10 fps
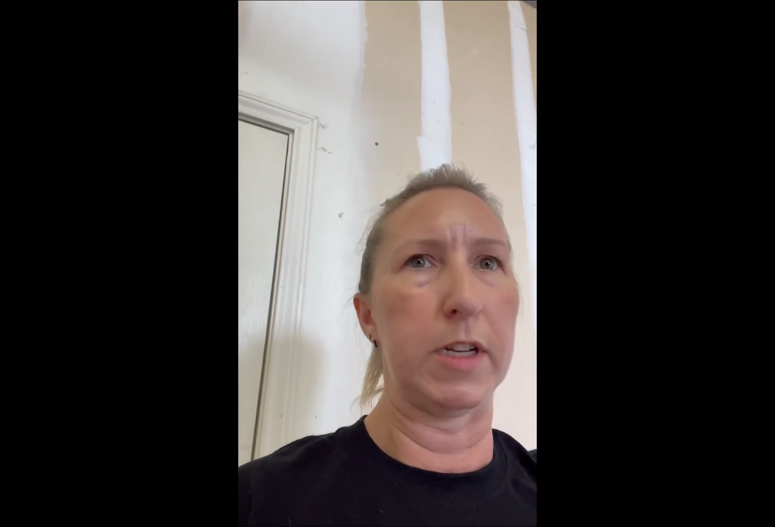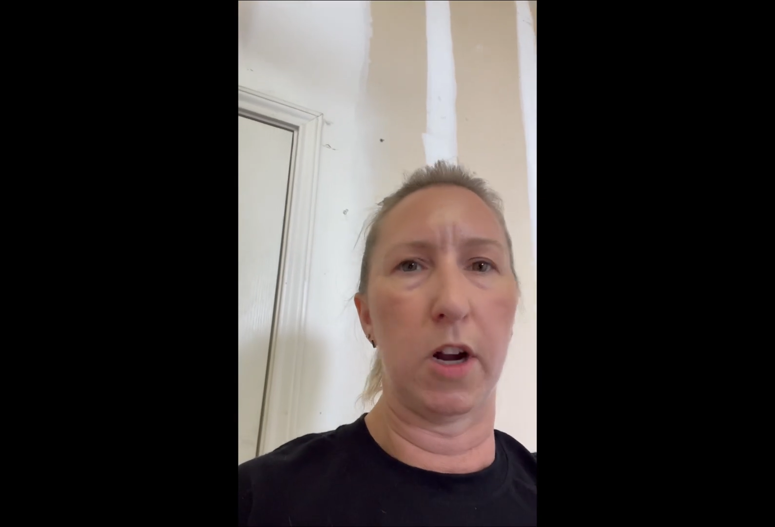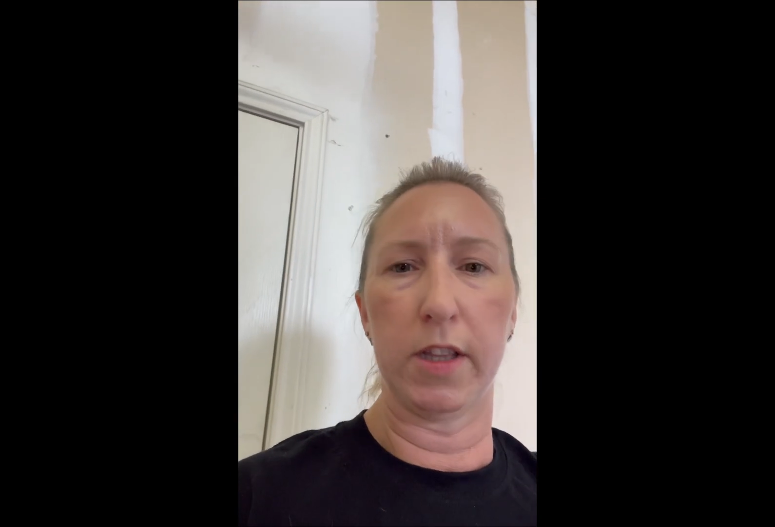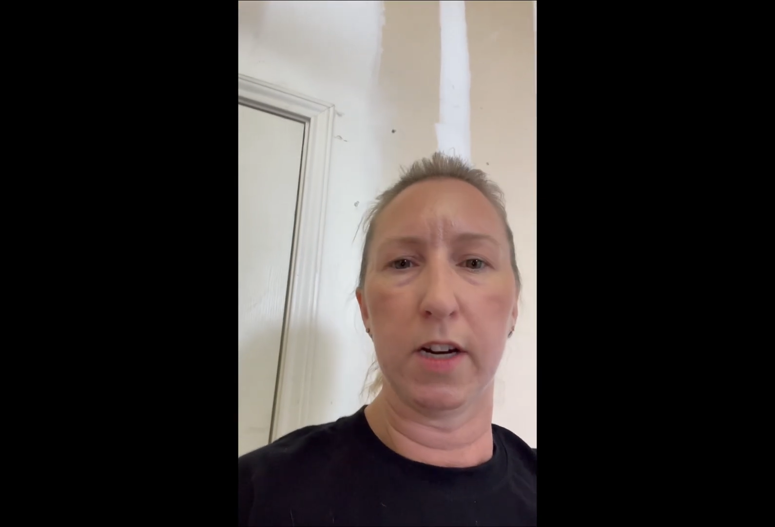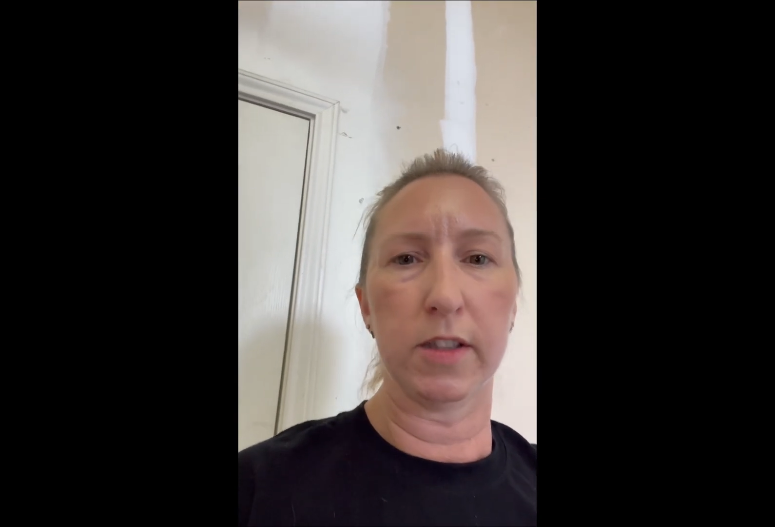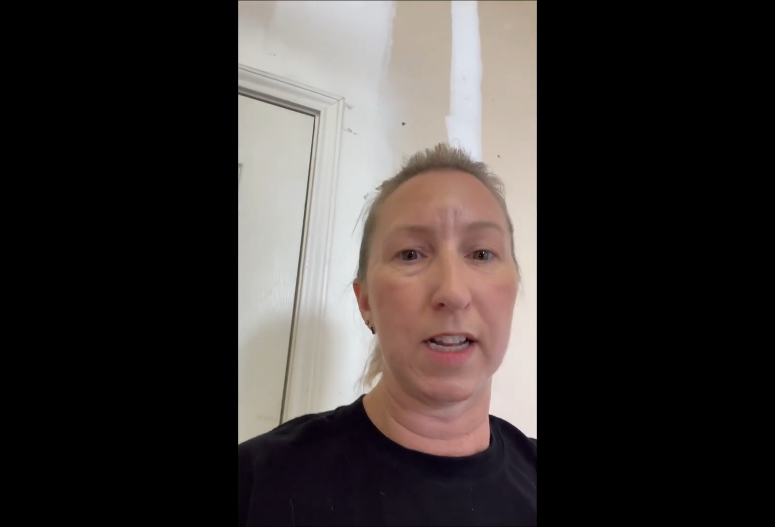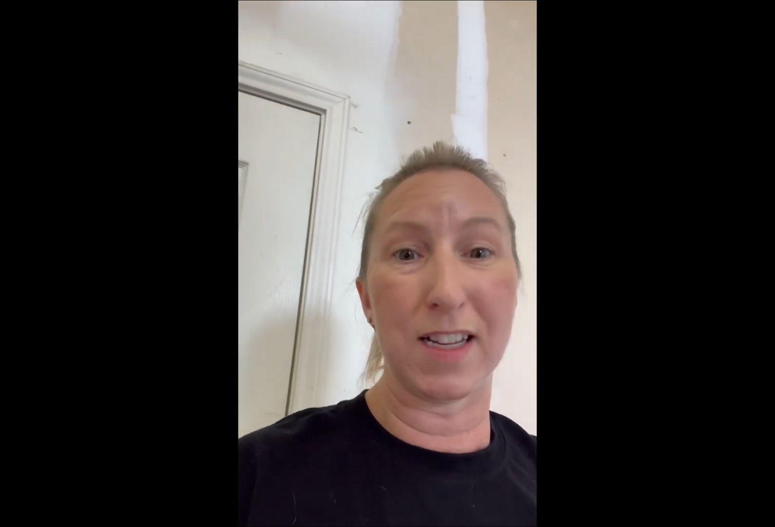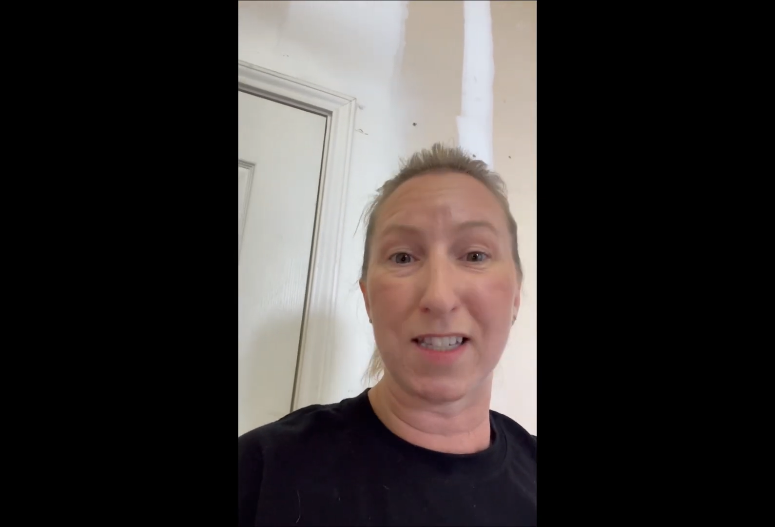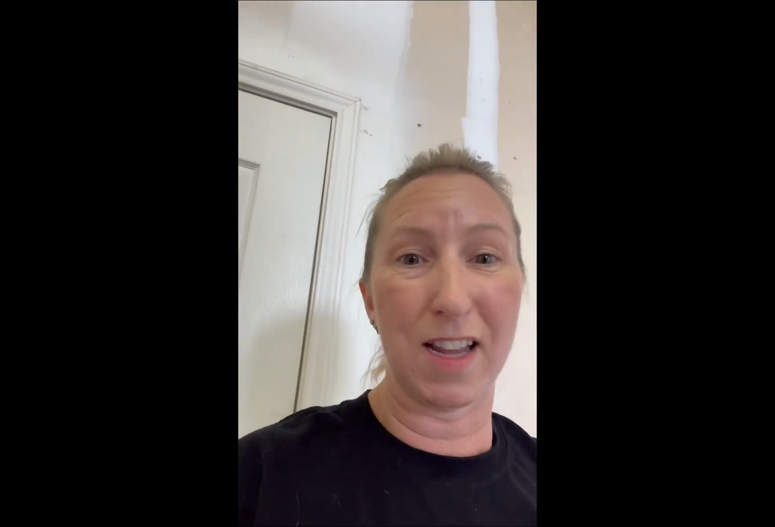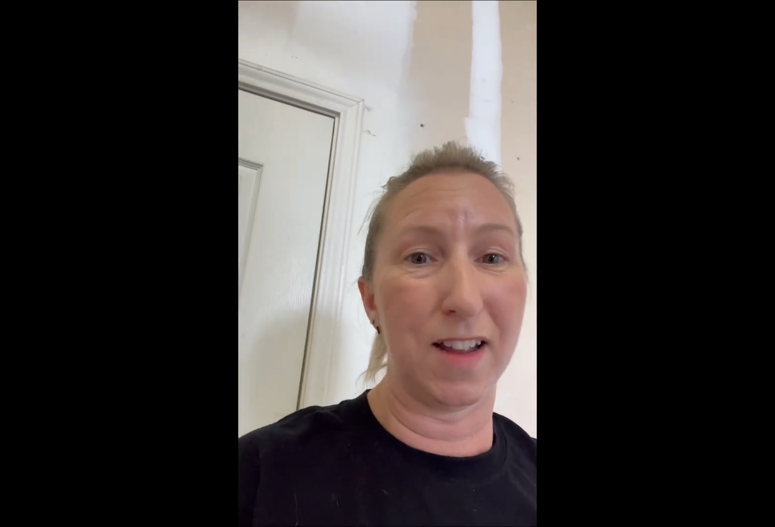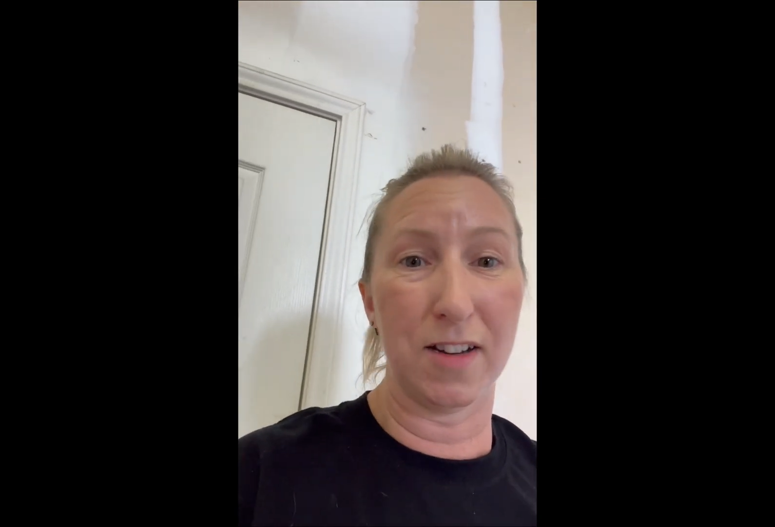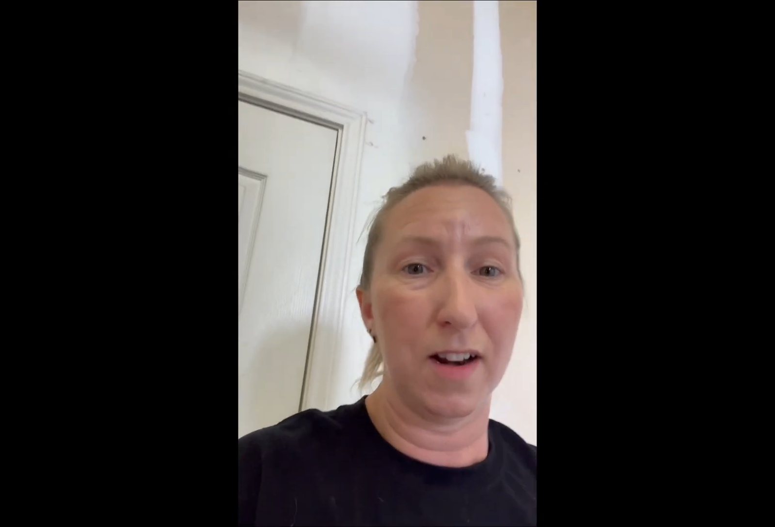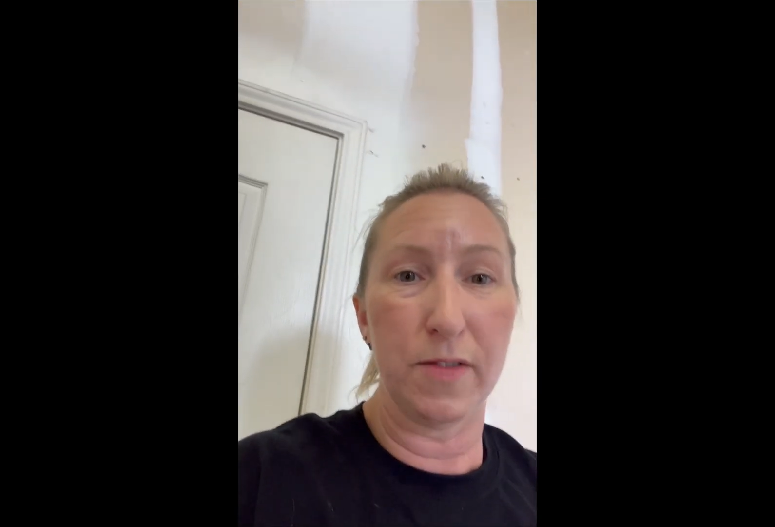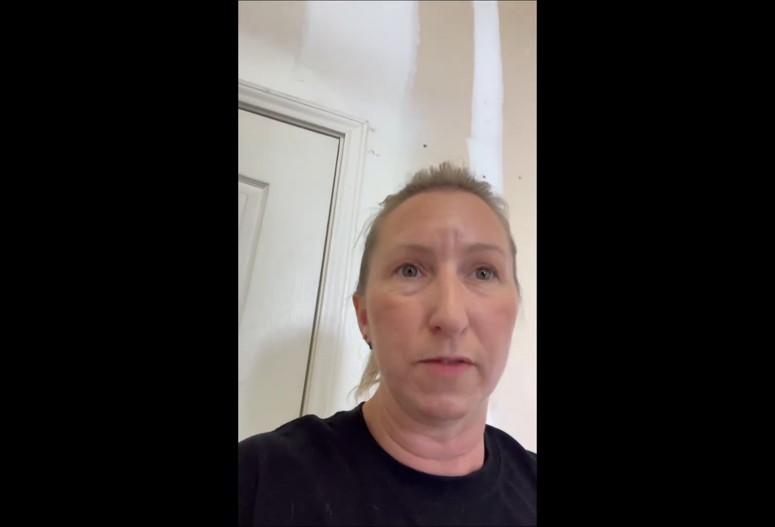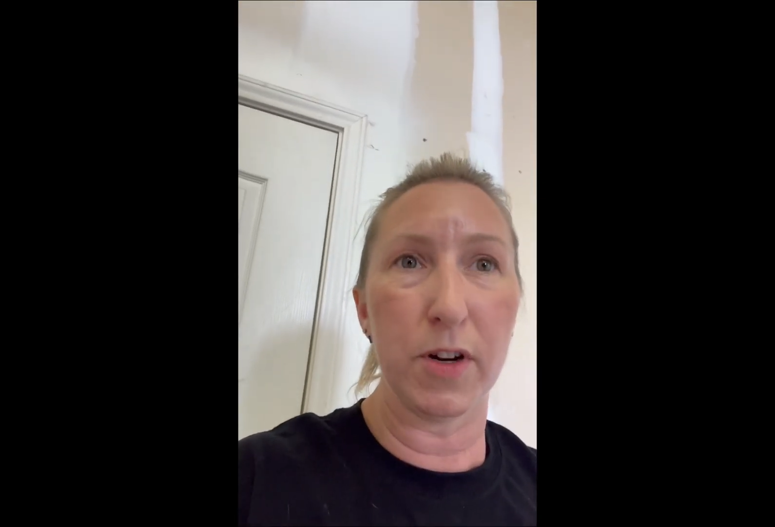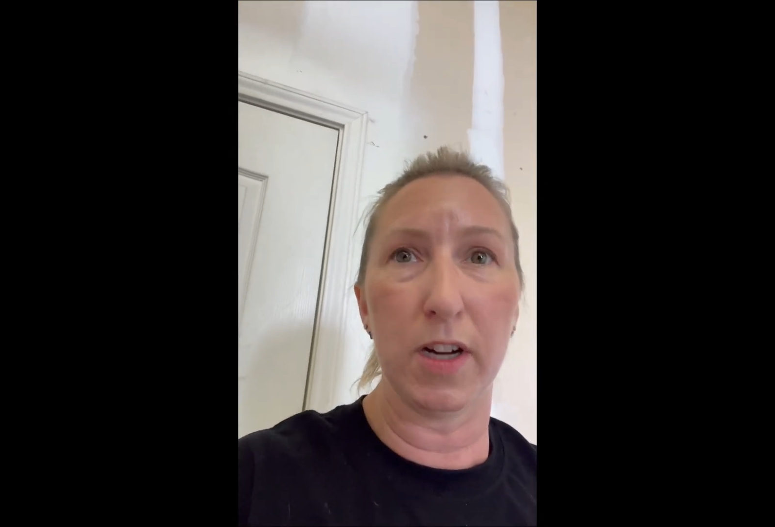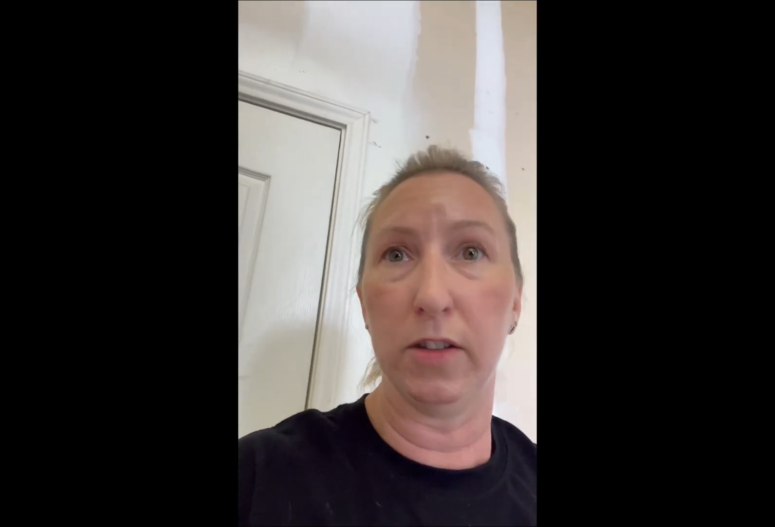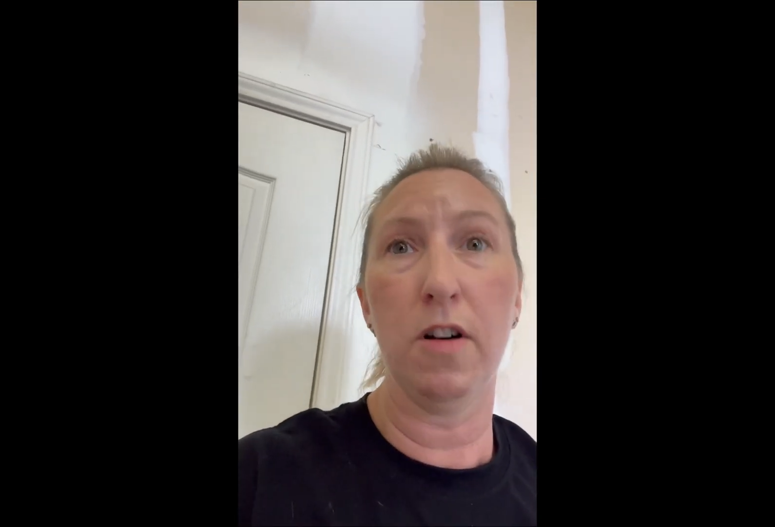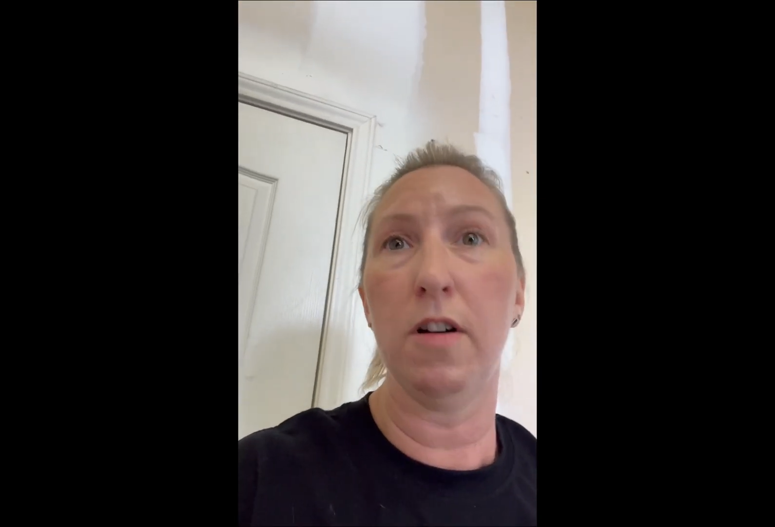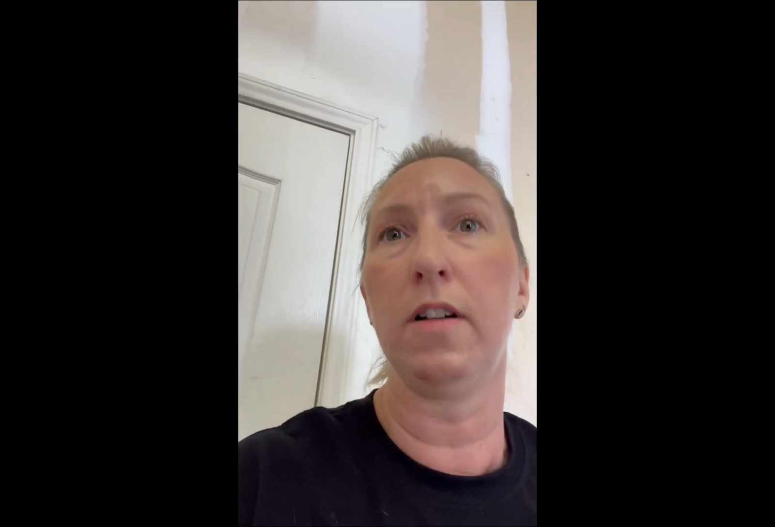it on there, let it set, not even very
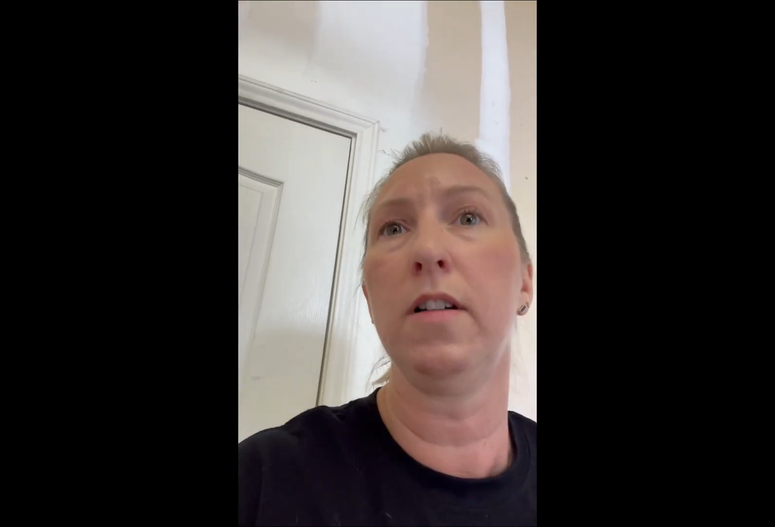long.